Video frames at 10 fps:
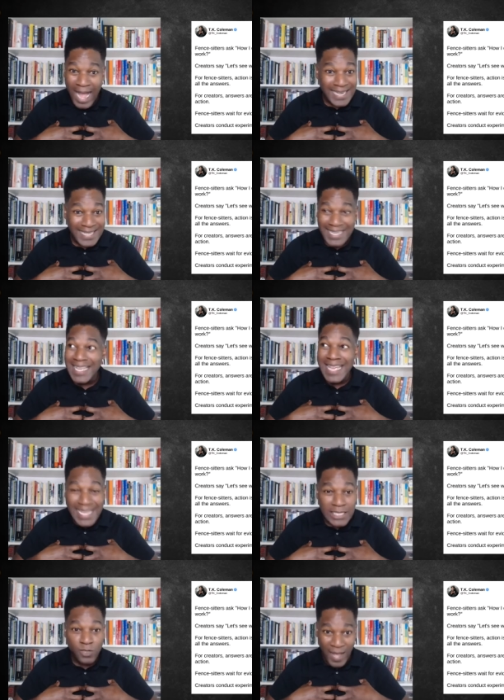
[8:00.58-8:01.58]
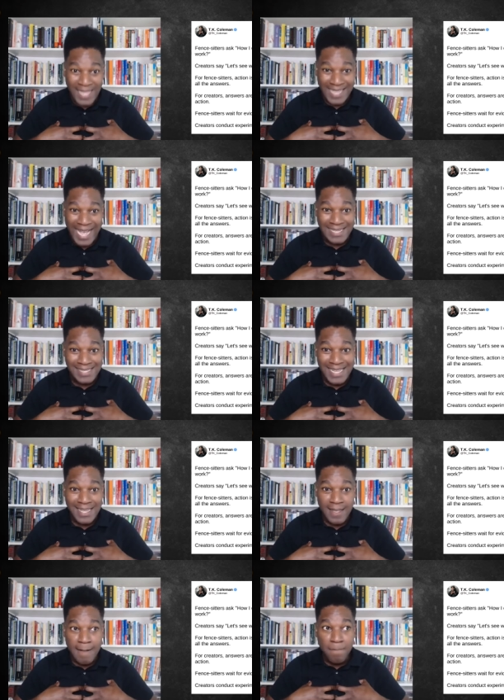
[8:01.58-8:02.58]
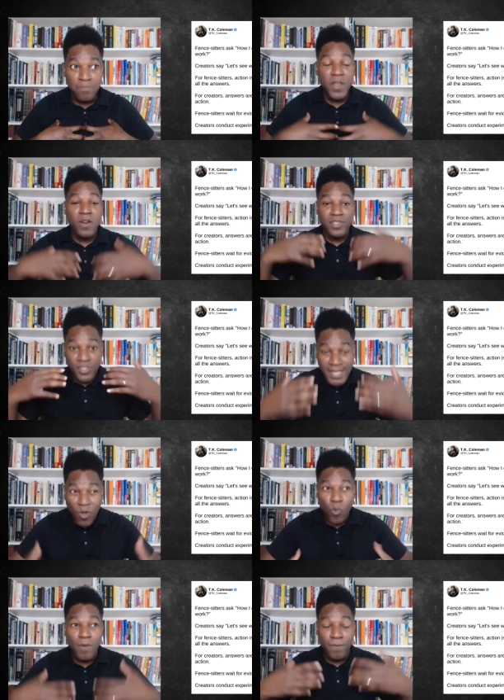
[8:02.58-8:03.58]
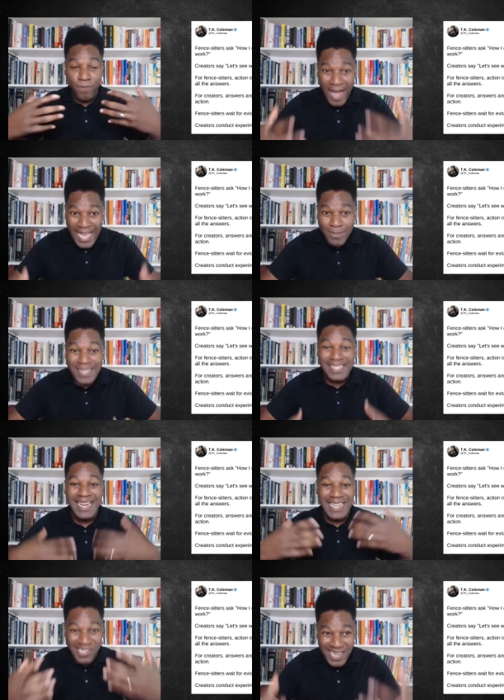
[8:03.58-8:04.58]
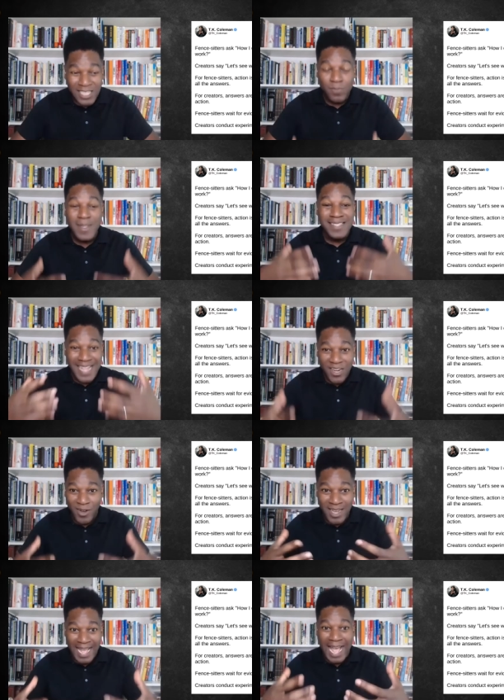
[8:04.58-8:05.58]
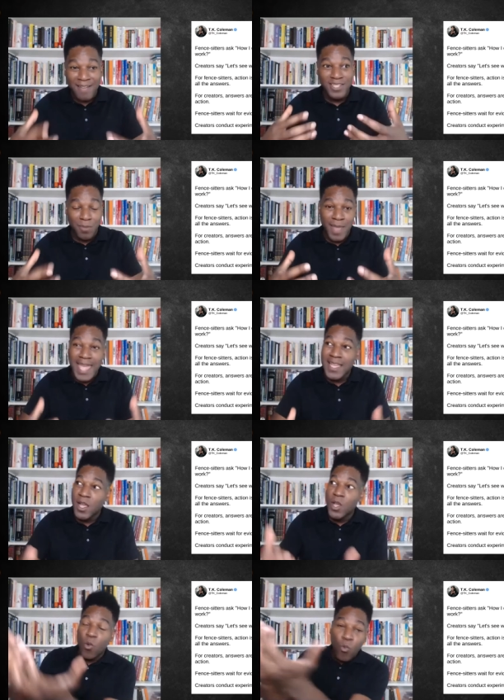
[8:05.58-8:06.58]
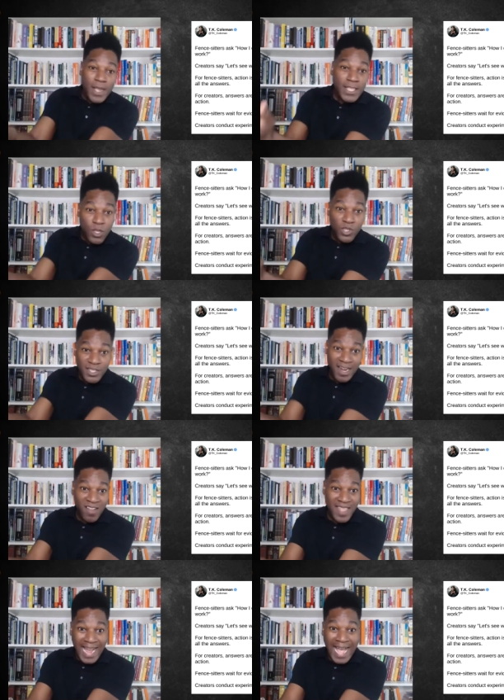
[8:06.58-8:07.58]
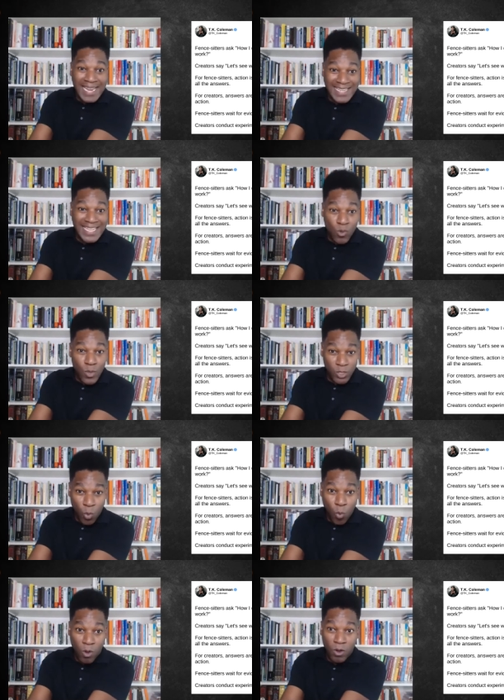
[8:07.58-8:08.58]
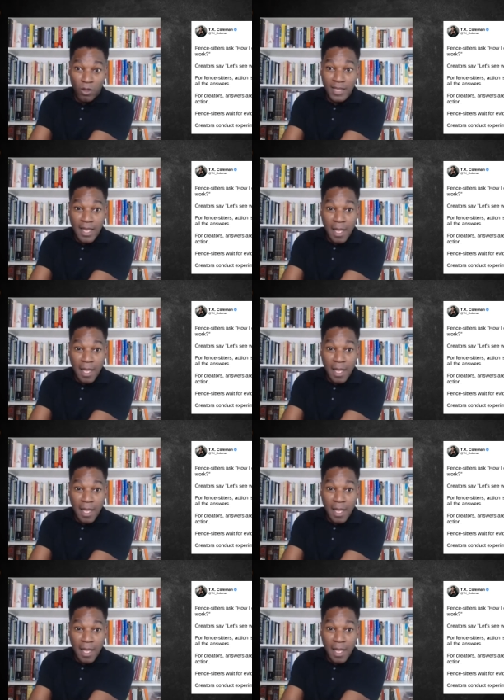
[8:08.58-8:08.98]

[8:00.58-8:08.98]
idea is fantastic, there are still refinements and adjustments that you're going to have to make when you share that idea with the world.